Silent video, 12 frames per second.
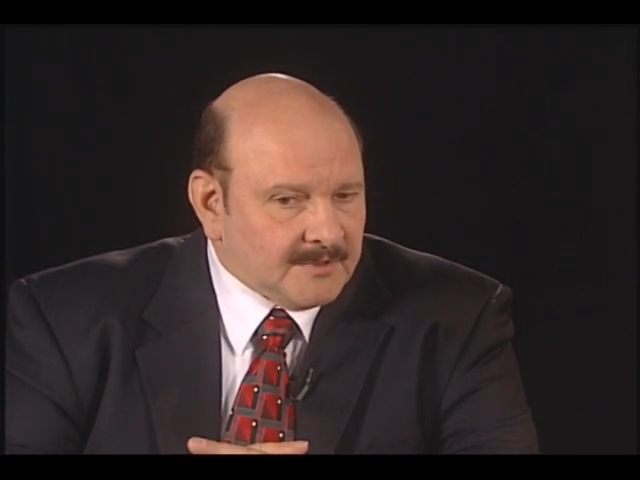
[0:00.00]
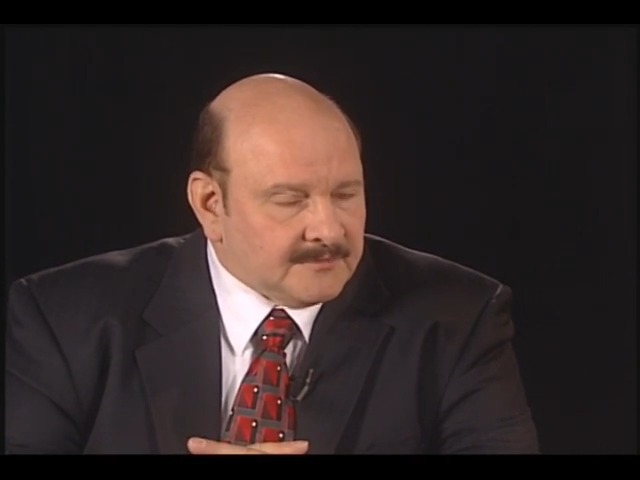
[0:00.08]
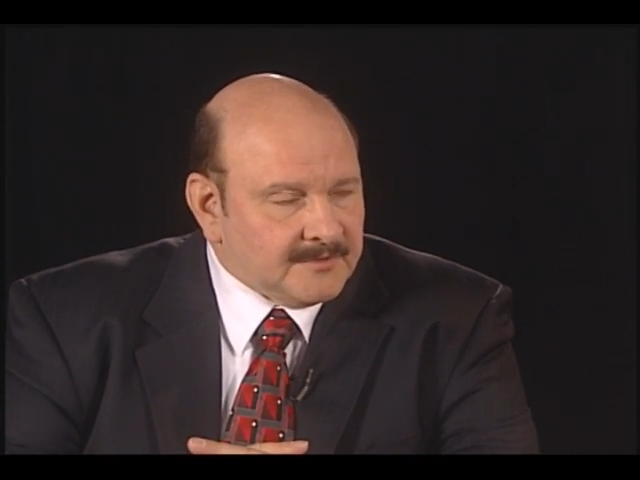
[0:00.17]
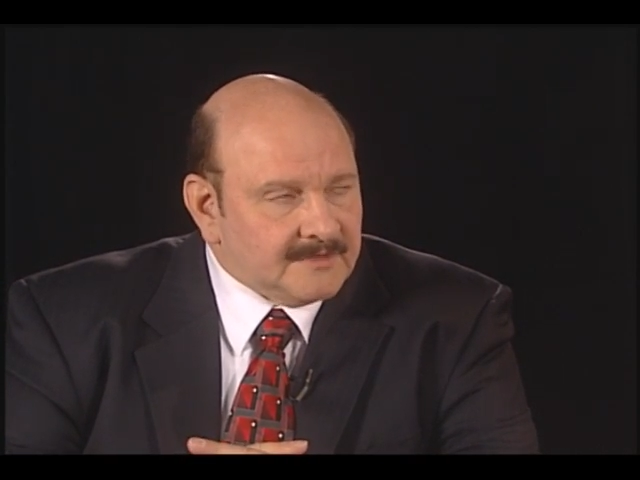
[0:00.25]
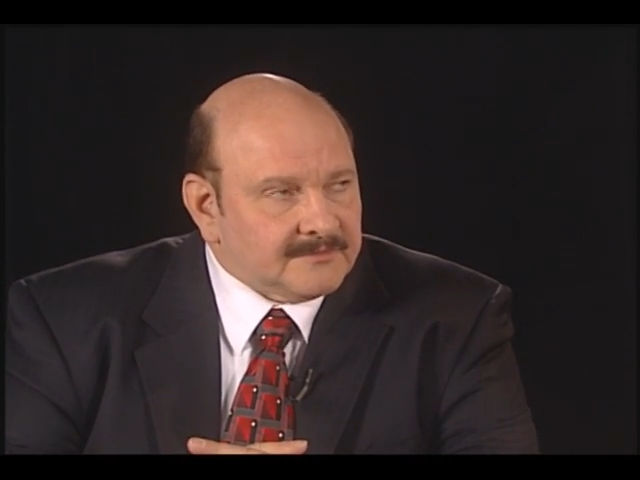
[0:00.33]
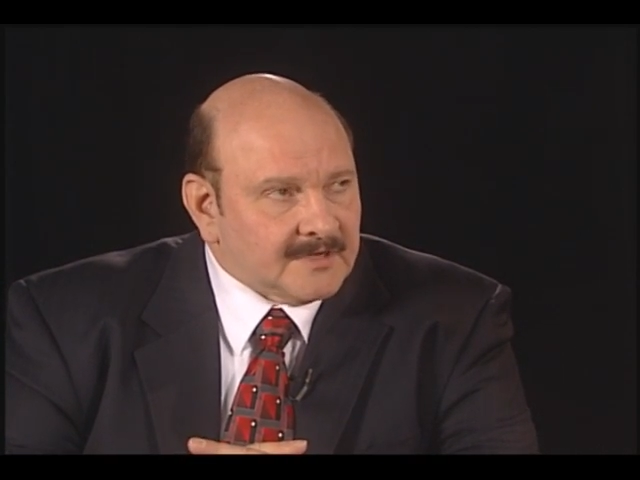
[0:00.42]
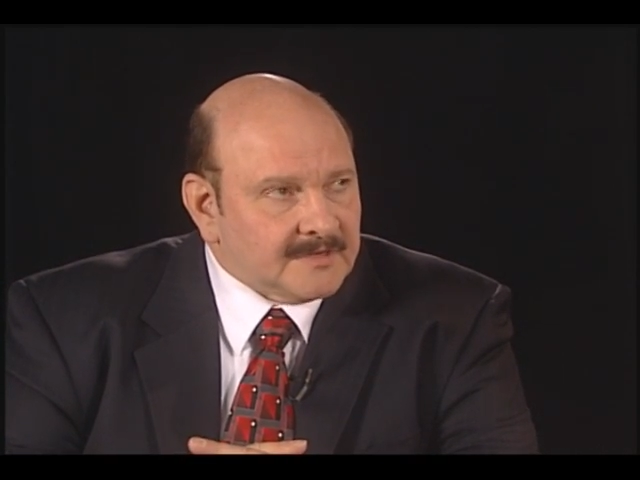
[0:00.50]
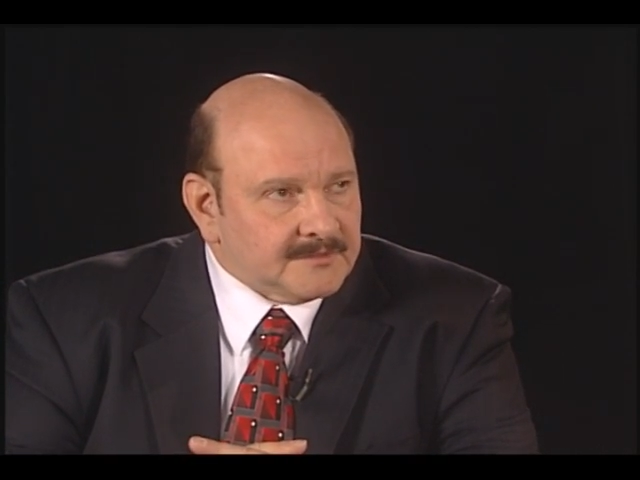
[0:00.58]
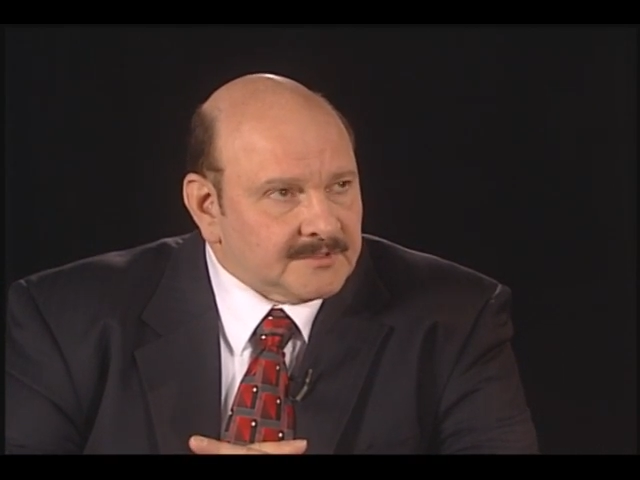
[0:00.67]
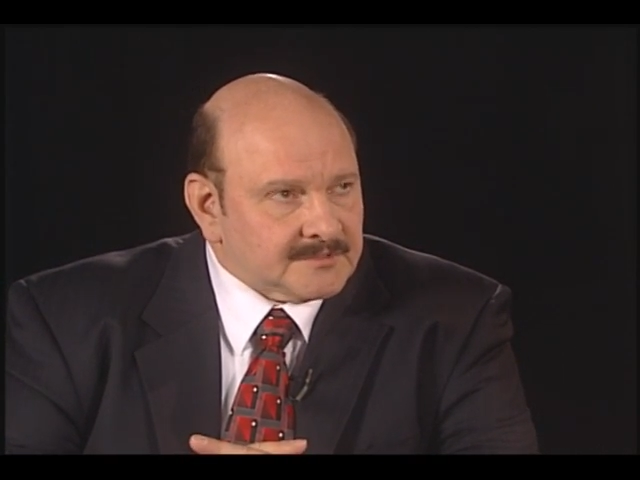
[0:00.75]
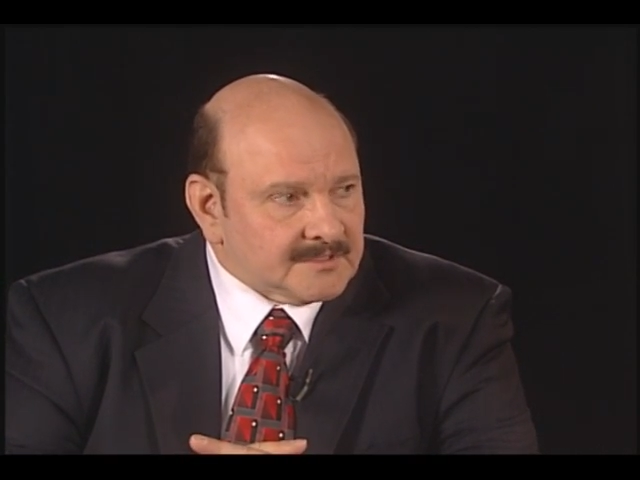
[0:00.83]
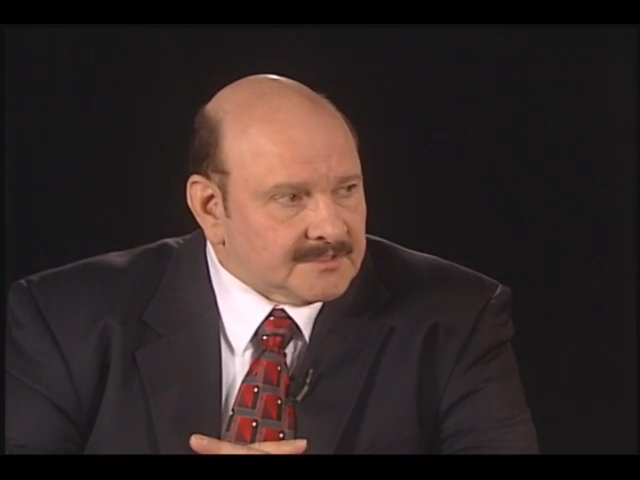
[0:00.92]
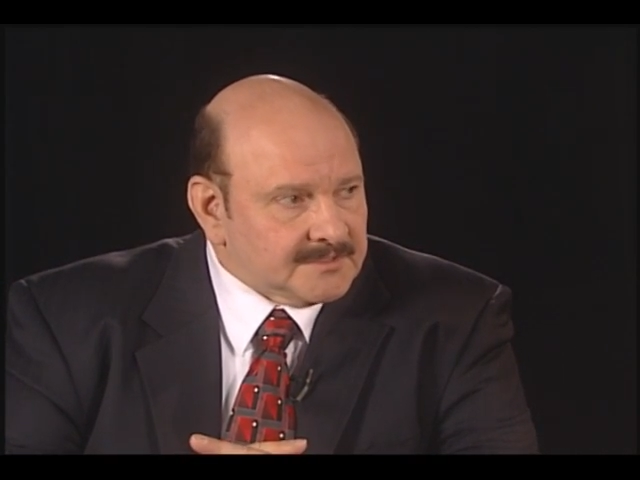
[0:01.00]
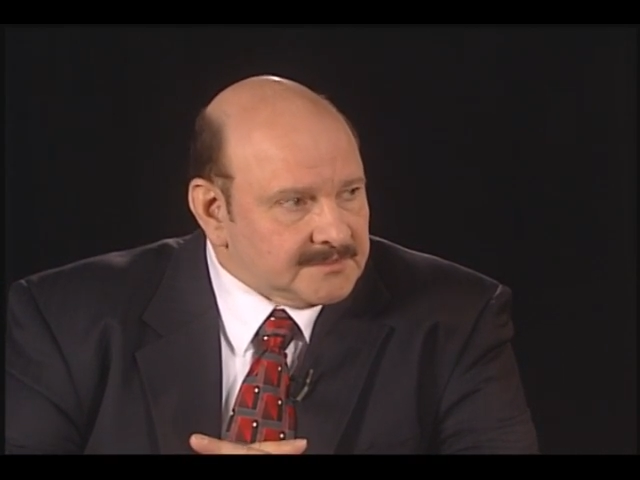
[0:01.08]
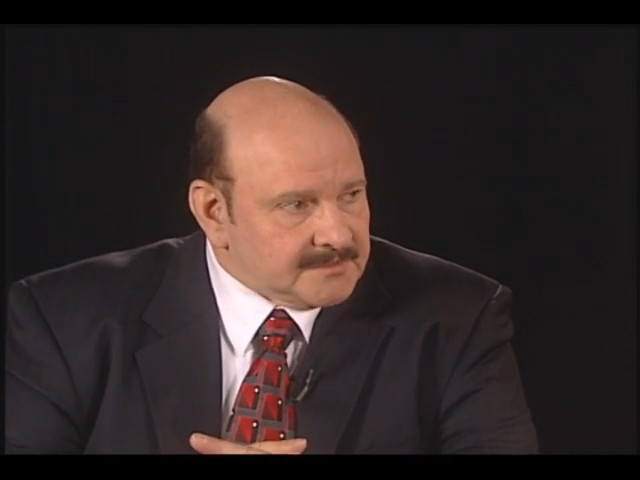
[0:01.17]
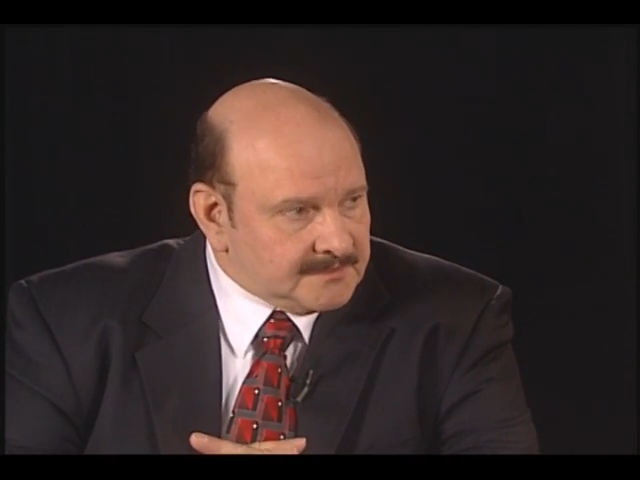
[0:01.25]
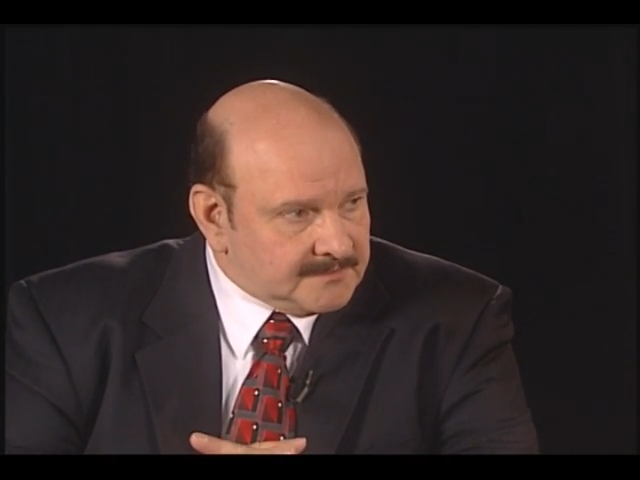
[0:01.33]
3 to 5 years at least.